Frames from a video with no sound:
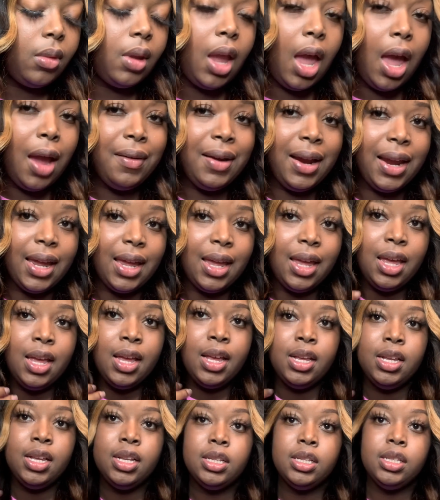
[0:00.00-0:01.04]
All right.
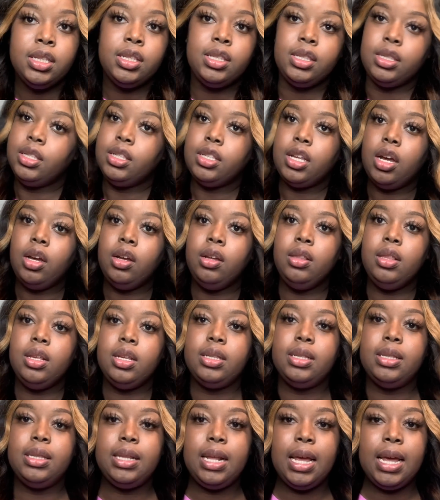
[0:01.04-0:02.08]
So
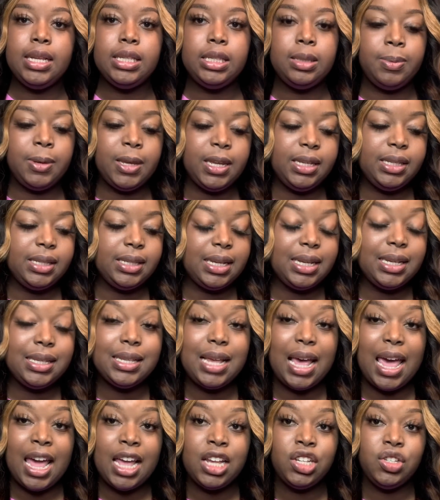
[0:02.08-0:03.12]
this next piece is
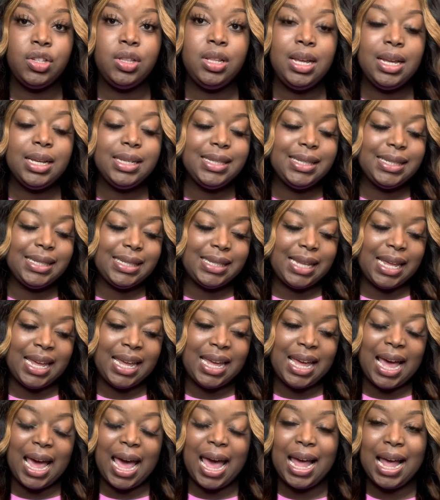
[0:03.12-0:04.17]
actually a
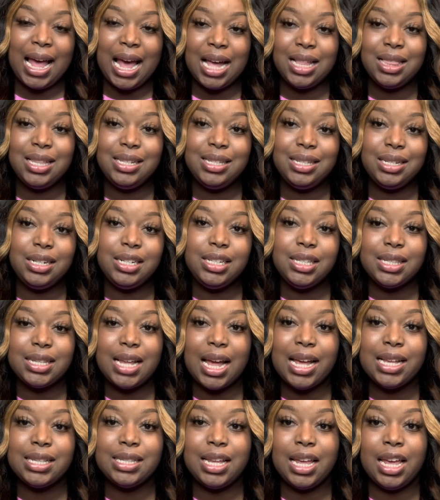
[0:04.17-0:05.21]
set. I got this in a
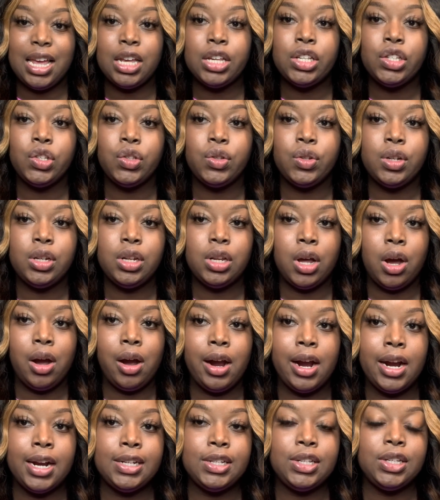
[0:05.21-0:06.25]
size extra
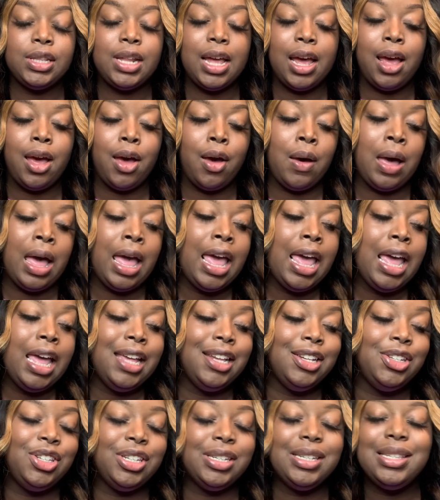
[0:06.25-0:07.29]
large. Now,
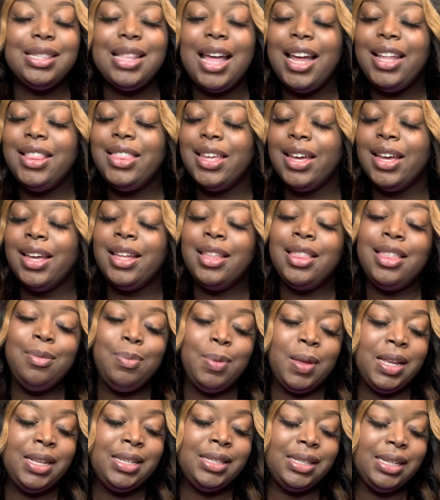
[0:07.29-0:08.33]
just like the other
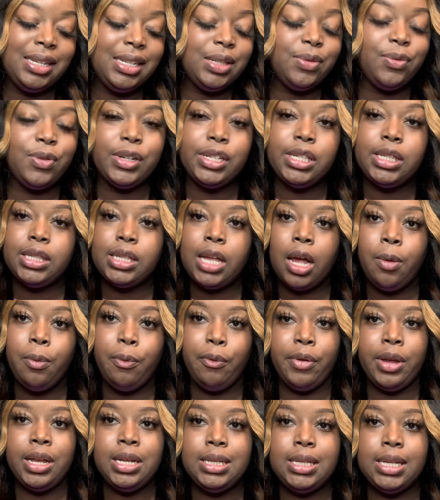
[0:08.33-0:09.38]
pieces, for some
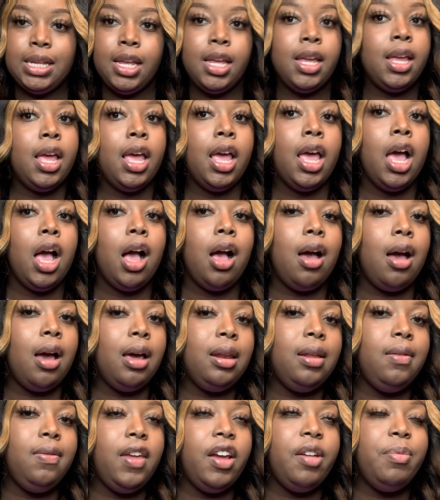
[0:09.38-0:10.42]
reason, all
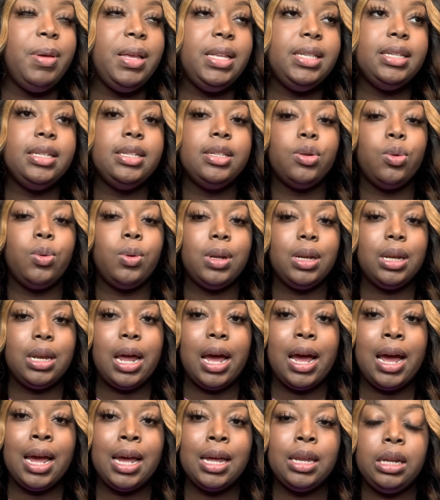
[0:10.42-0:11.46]
of their pieces
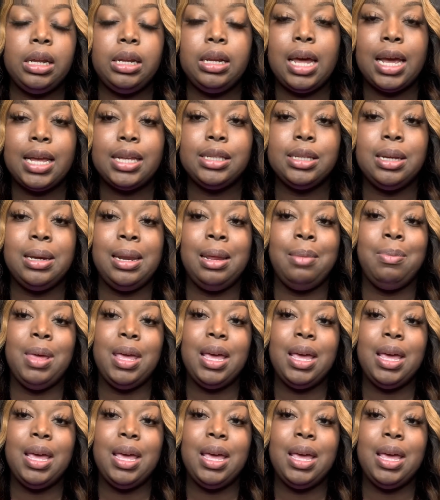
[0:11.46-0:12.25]
online look like it's going to be